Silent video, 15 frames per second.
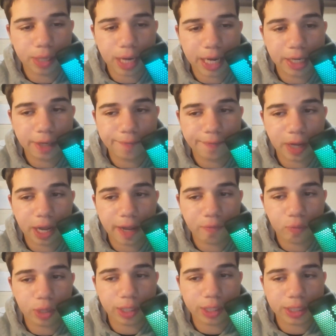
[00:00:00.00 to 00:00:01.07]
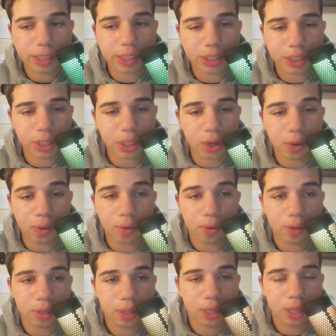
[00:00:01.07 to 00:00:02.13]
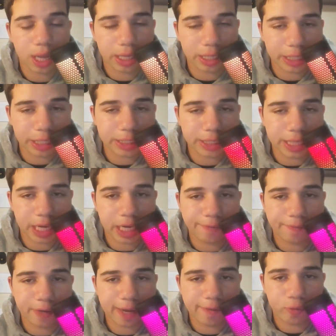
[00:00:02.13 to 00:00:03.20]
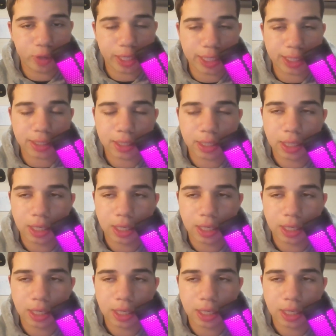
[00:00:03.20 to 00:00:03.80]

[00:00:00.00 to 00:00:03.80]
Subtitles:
95 wins is the goal. At least 95 wins.